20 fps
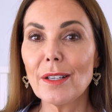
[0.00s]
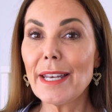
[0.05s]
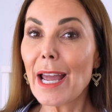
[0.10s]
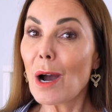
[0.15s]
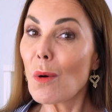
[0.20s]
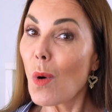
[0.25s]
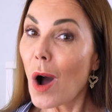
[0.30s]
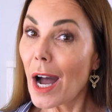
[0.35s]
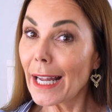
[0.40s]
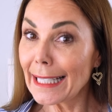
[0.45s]

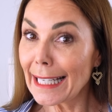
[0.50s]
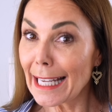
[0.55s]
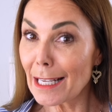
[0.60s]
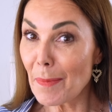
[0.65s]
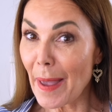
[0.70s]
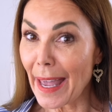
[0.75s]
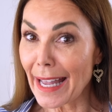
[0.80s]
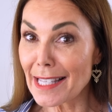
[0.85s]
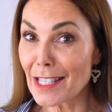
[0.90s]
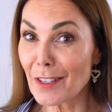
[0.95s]
Now, wide leg
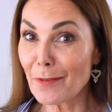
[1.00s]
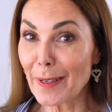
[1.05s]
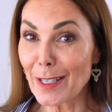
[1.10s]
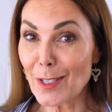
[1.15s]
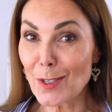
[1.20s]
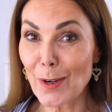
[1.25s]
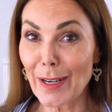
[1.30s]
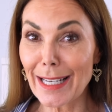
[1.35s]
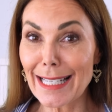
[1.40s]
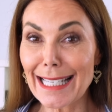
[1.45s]
pants have been
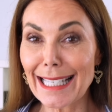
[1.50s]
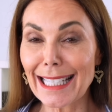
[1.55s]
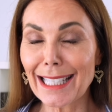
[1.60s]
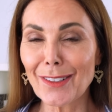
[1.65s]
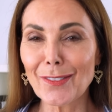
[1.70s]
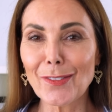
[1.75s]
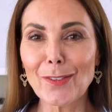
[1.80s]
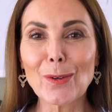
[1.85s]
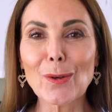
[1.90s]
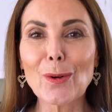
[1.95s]

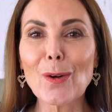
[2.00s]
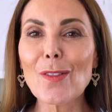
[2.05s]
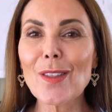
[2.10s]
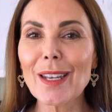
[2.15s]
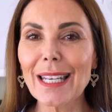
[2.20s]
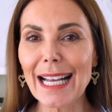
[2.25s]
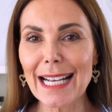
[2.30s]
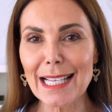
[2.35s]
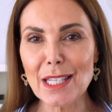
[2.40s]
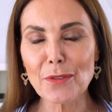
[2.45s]
trending for the
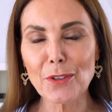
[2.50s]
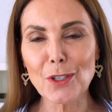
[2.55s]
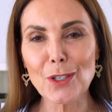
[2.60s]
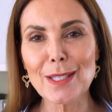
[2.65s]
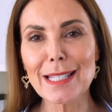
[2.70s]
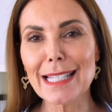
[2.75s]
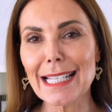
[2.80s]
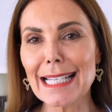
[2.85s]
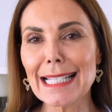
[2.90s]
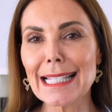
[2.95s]
last few
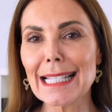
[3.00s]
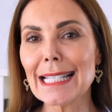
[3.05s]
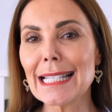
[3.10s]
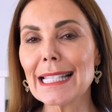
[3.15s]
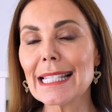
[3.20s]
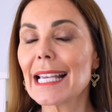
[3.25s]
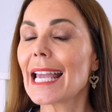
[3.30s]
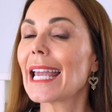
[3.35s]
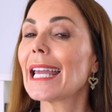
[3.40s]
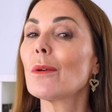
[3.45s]

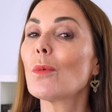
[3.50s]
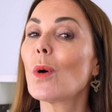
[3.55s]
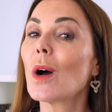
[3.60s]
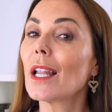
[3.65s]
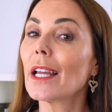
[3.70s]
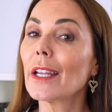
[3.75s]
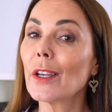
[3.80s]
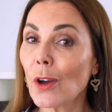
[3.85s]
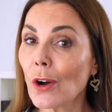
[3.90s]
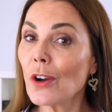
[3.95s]
seasons, and
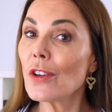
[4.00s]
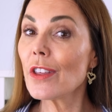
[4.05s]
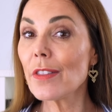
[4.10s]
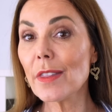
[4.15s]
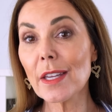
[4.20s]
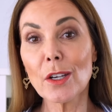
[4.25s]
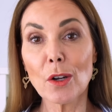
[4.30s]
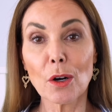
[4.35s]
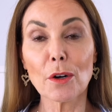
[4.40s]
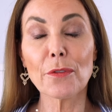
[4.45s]
while I know that
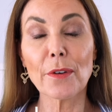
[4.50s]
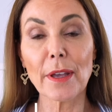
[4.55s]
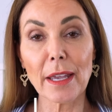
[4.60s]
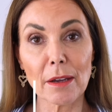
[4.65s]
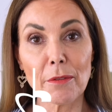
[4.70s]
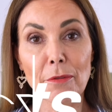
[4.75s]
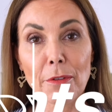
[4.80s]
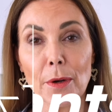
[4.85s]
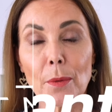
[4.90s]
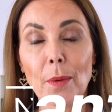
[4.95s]
they're not for
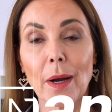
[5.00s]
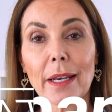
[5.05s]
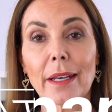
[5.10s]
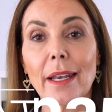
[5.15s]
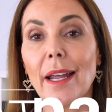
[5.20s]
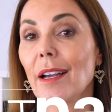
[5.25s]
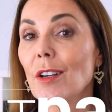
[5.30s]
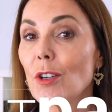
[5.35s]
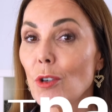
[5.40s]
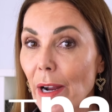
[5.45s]
everyone,
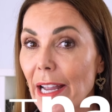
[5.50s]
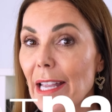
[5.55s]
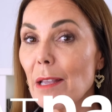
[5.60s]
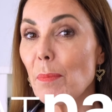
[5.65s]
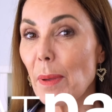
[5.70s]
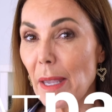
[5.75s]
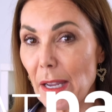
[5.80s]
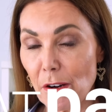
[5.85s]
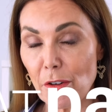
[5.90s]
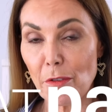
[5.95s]
a
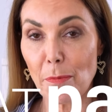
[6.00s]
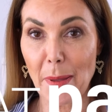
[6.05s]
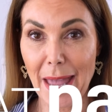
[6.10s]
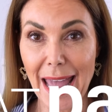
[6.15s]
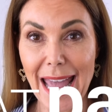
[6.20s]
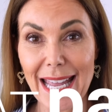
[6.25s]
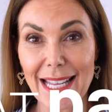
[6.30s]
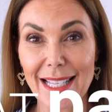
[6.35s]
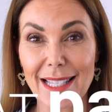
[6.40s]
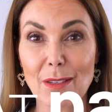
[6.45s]
great pair of
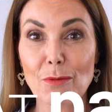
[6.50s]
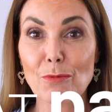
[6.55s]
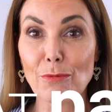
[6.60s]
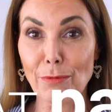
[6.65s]
pants